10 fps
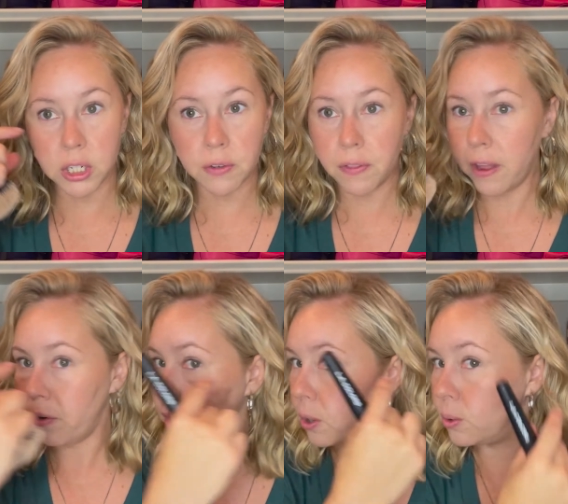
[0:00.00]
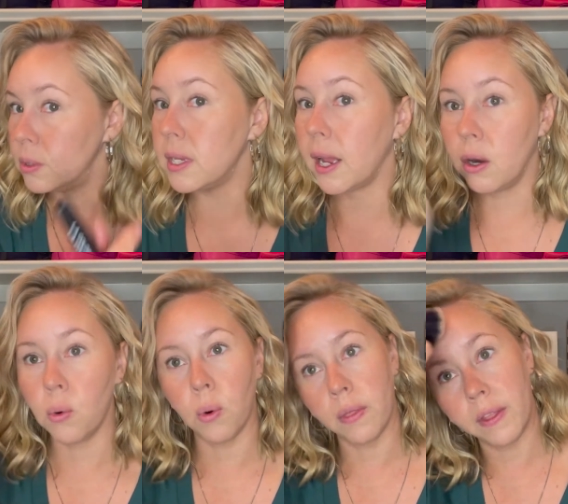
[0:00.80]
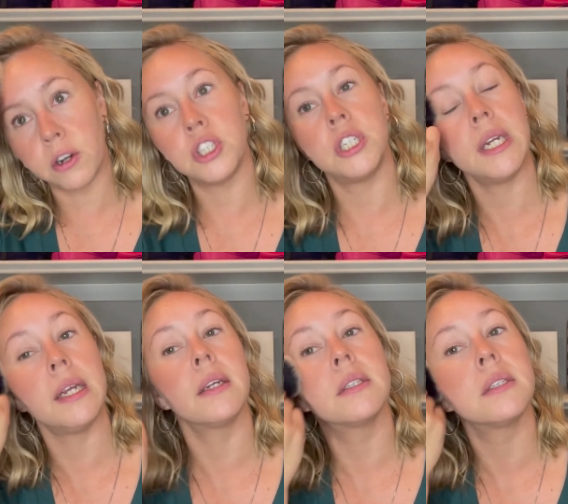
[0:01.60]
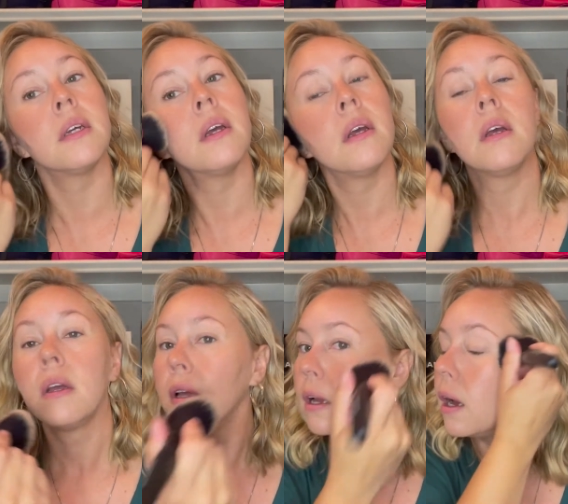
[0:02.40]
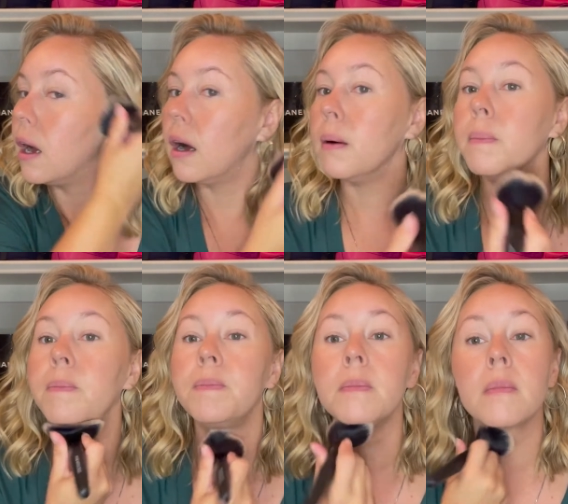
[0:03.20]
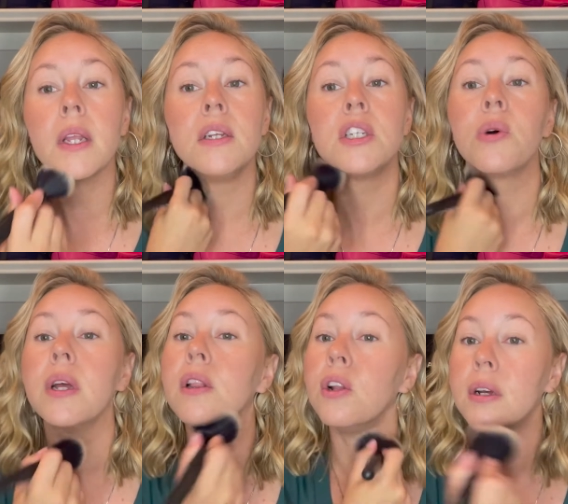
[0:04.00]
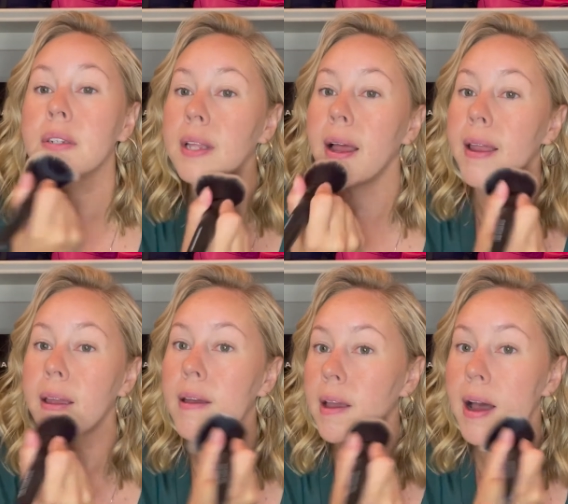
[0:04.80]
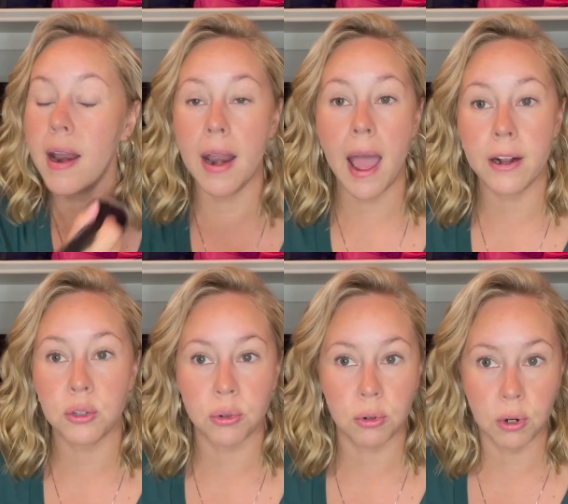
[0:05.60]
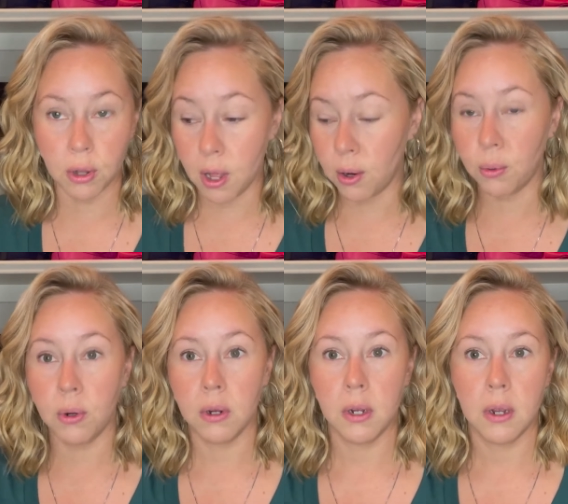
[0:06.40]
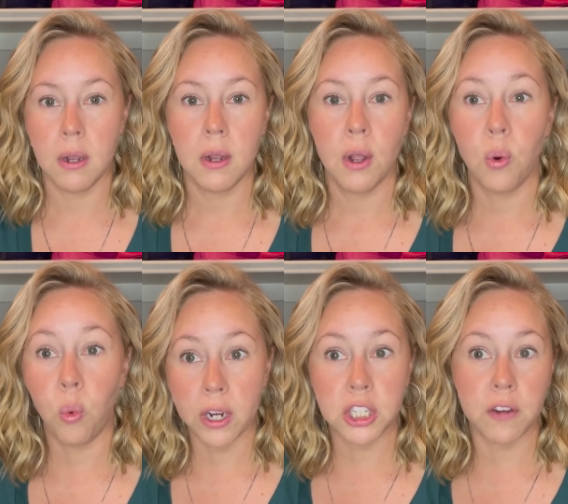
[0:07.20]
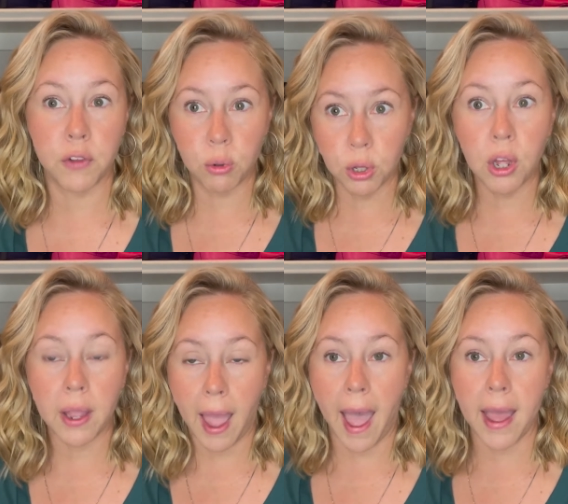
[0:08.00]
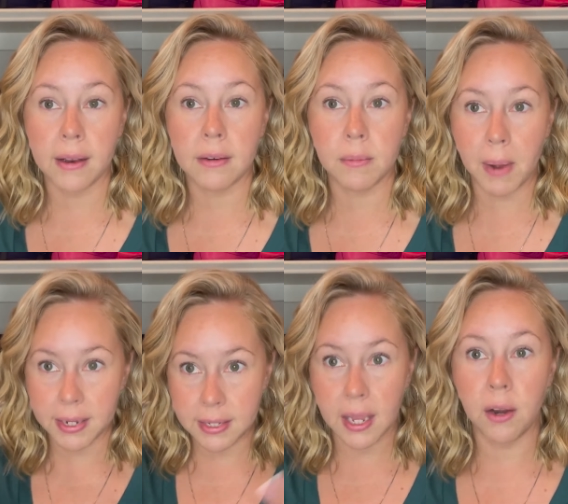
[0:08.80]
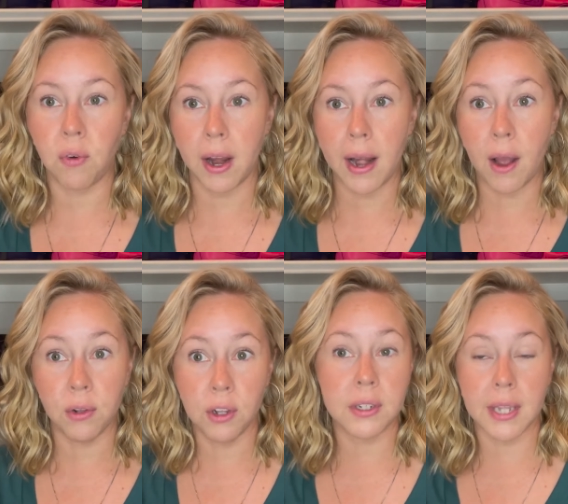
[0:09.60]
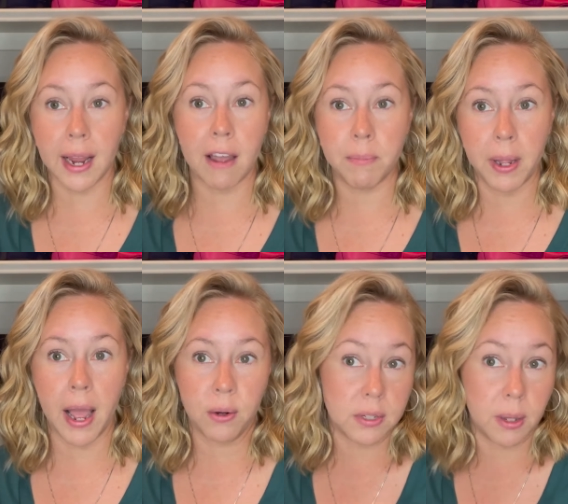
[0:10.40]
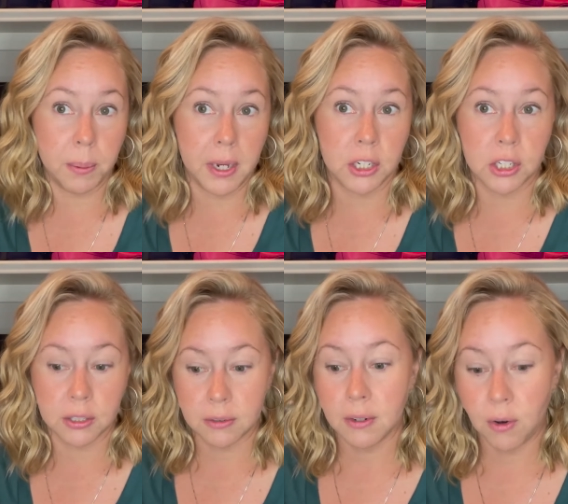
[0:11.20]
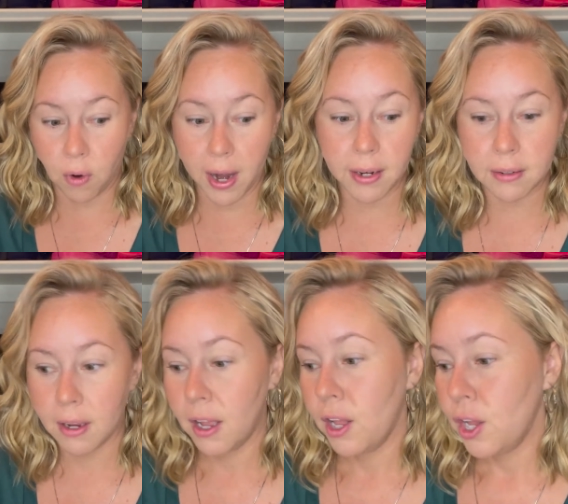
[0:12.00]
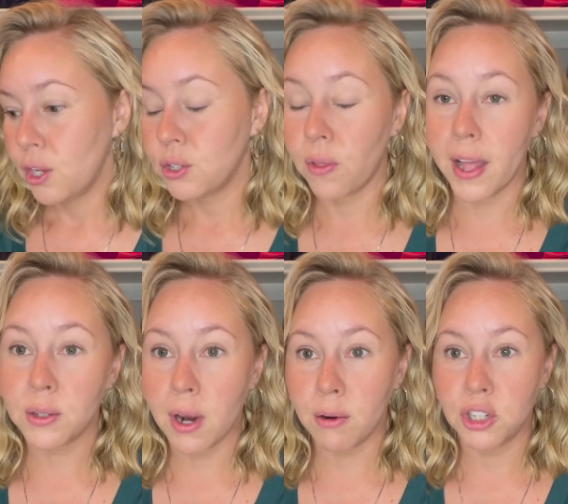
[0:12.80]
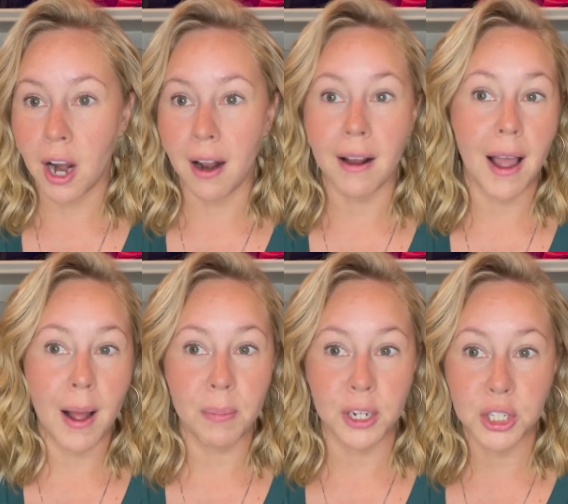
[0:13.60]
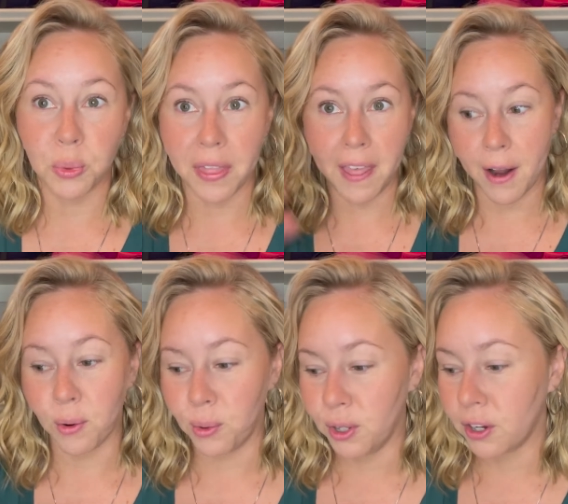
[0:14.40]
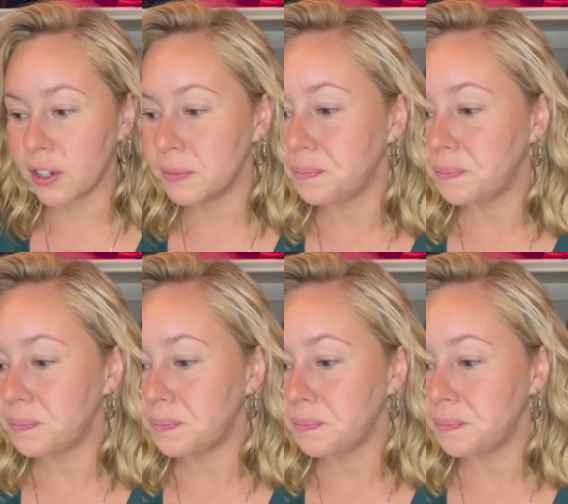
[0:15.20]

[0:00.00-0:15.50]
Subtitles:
of their nose and on their cheeks. And so it looks like a natural glow, which if you look at my skin right now, it looks like I've been out to the beach, right? So that's what I was trying to accomplish with that whole look.